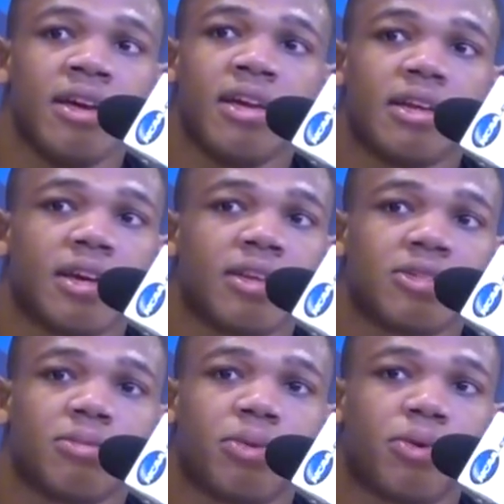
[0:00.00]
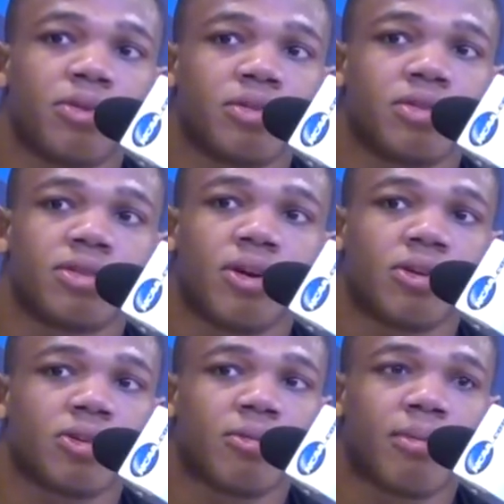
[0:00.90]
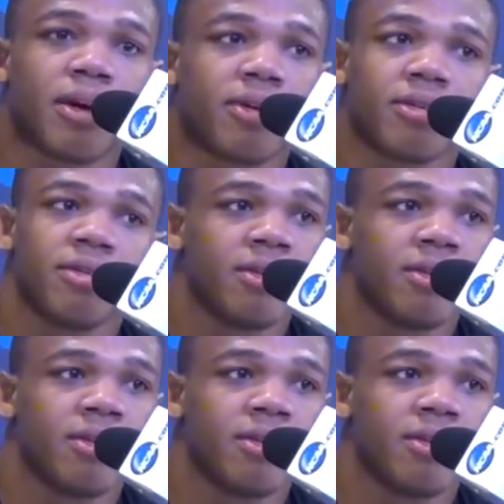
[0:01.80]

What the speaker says: Any kind of support, just to talk to him about